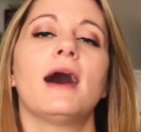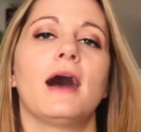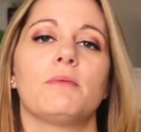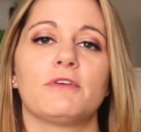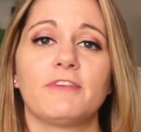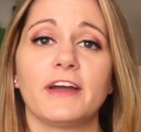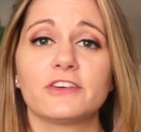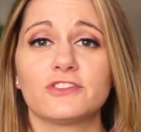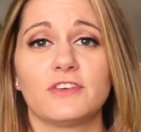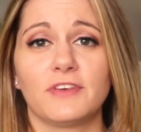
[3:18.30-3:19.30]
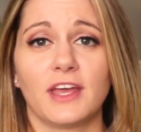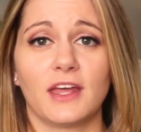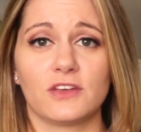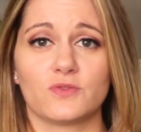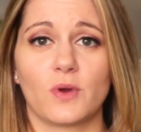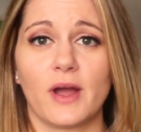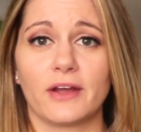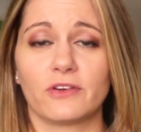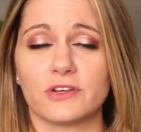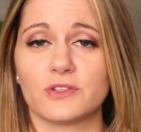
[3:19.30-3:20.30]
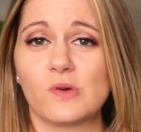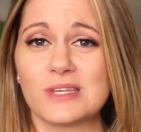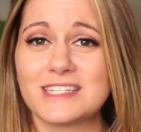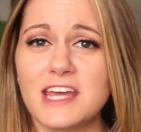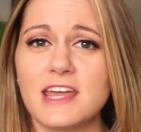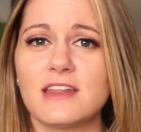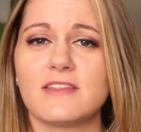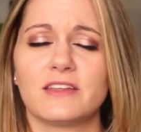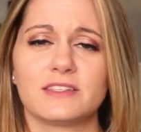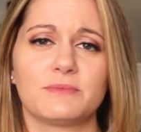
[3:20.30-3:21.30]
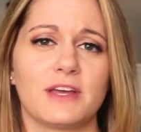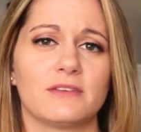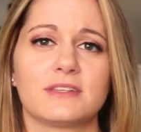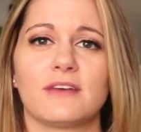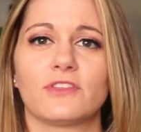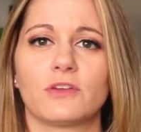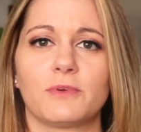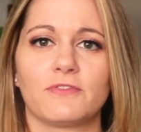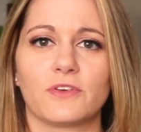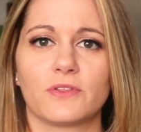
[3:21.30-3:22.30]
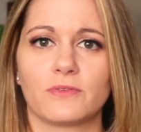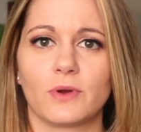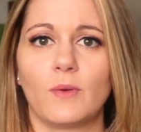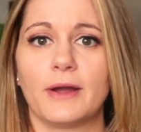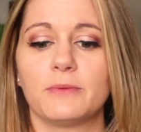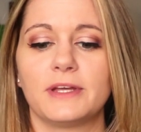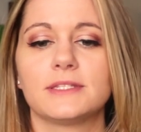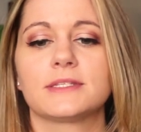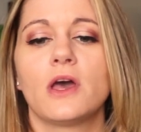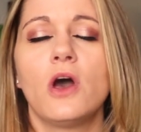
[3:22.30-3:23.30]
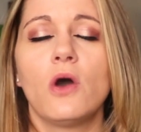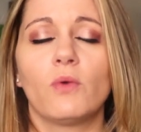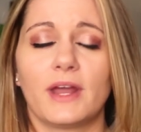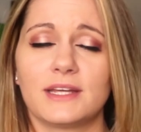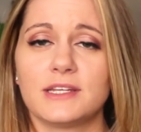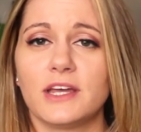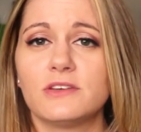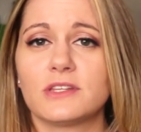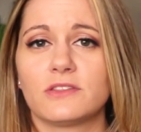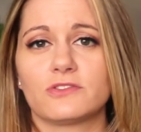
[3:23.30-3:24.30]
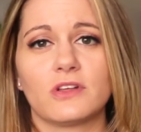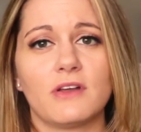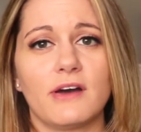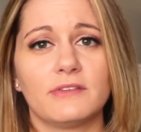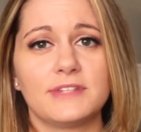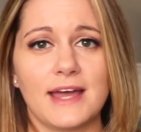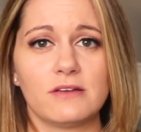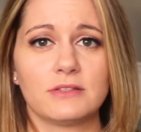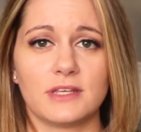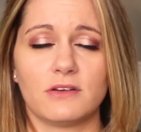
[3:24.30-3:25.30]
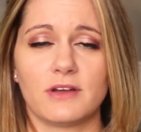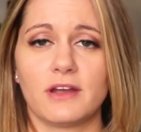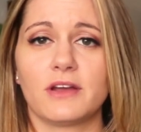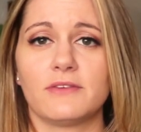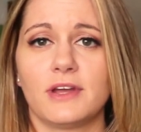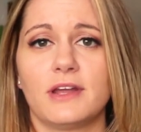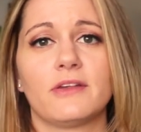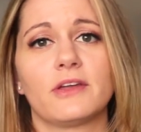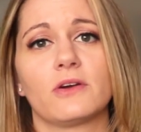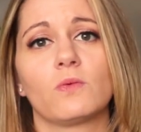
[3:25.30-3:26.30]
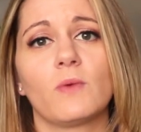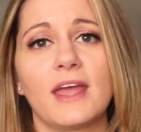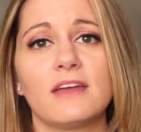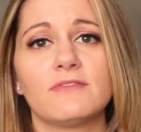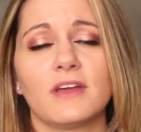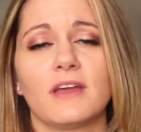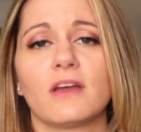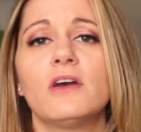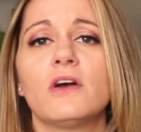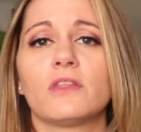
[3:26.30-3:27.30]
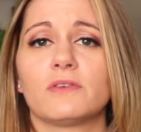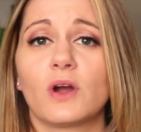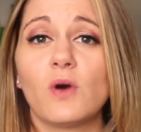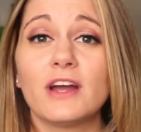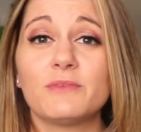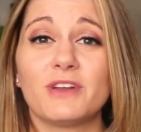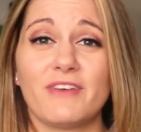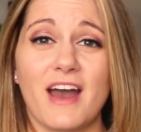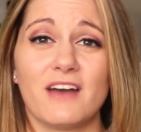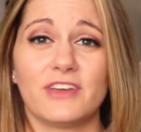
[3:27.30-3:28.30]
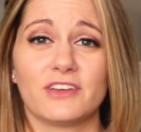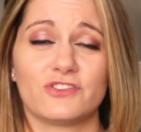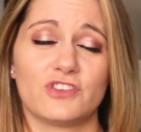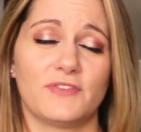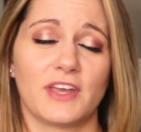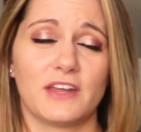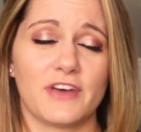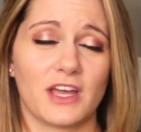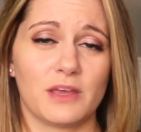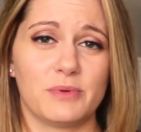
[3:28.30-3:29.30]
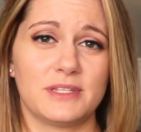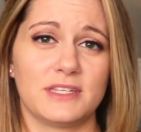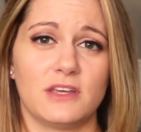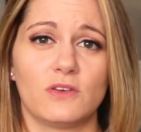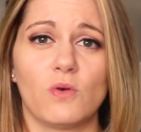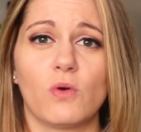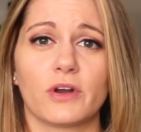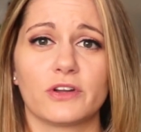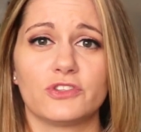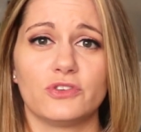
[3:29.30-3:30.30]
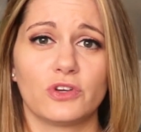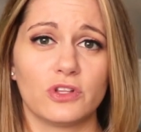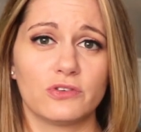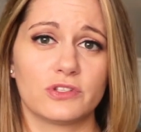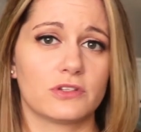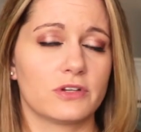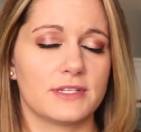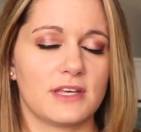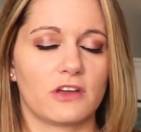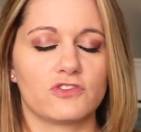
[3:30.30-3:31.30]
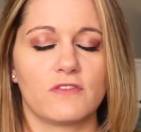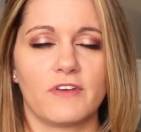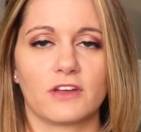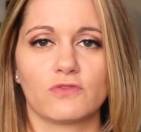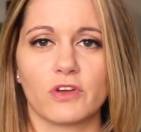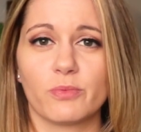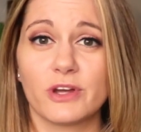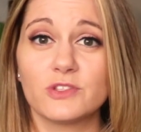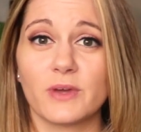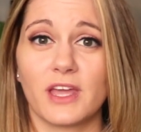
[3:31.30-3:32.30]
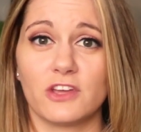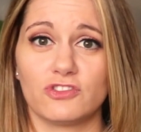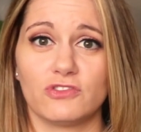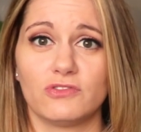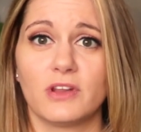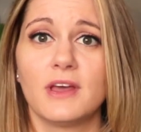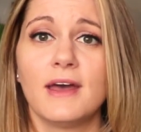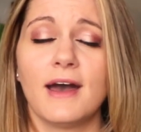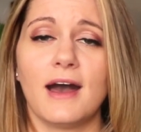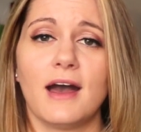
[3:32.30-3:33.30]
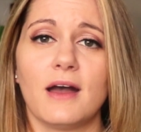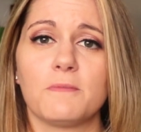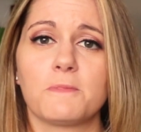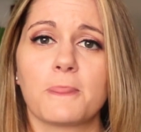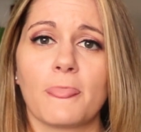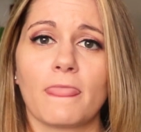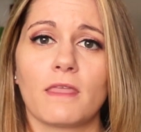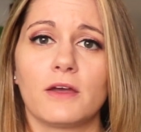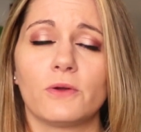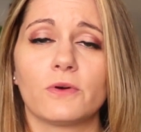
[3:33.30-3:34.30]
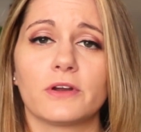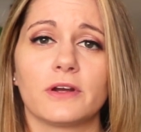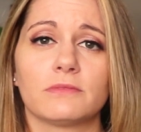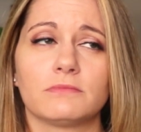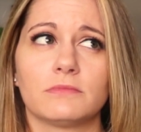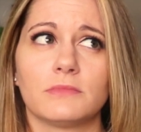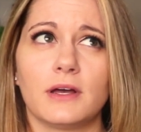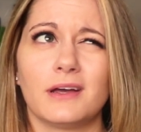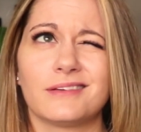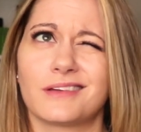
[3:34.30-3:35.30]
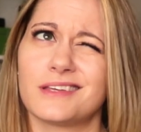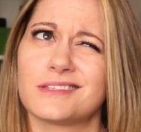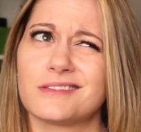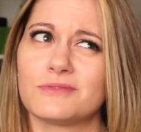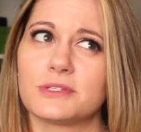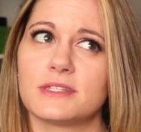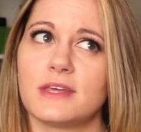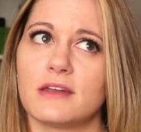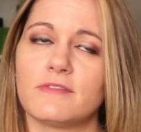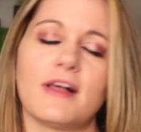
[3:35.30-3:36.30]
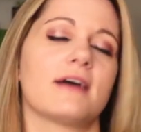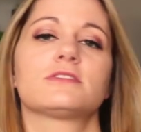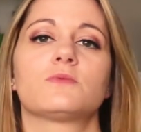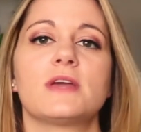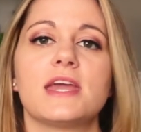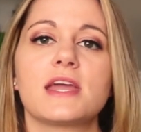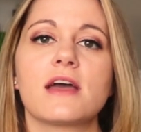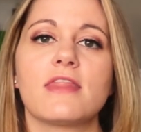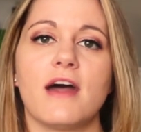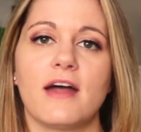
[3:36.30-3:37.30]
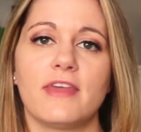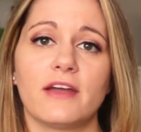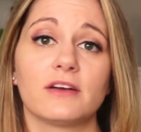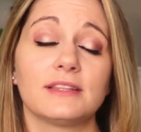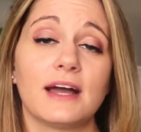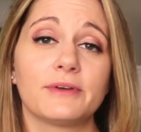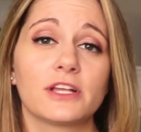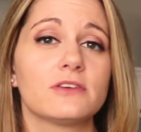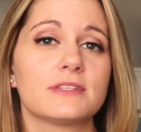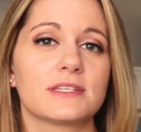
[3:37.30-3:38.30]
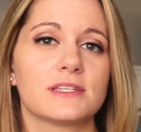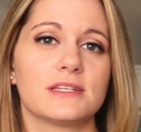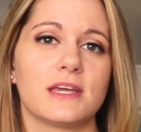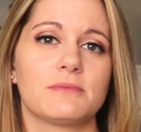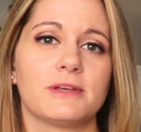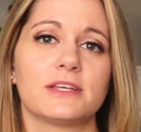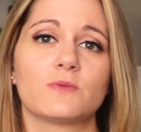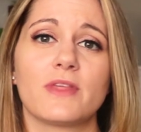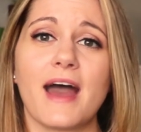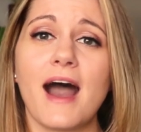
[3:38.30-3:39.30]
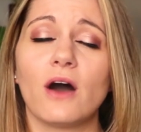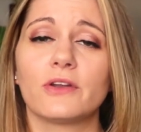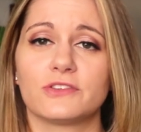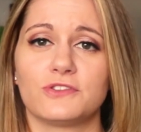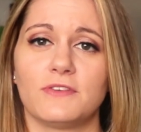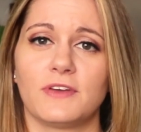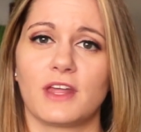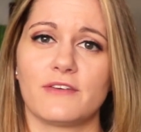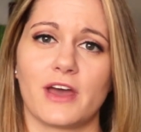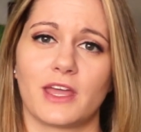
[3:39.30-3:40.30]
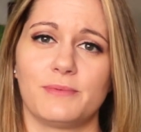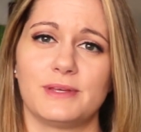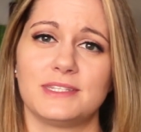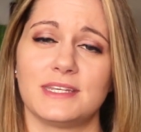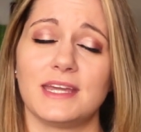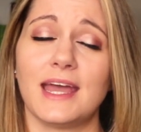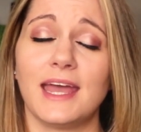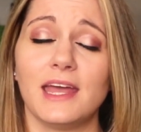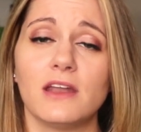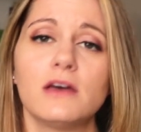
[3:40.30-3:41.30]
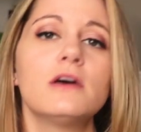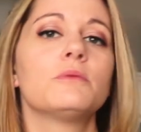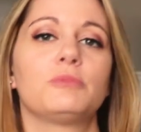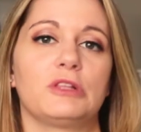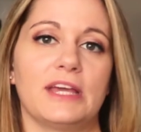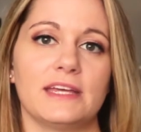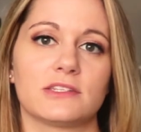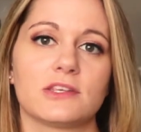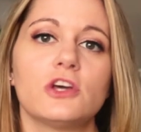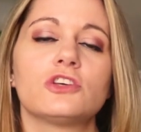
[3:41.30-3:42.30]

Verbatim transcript: Um, a fire certificate is required across the whole state, and then some towns have a little bit further requirements. What I can tell you is that there's a lot of towns in our area right now that are waiving the requirement of having a certificate of occupancy in order to close the transaction. In fact, North Brunswick issued Um, an order, uh, I guess it was the end of last week, that they are allowing closings to take place without a certificate of occupancy in place.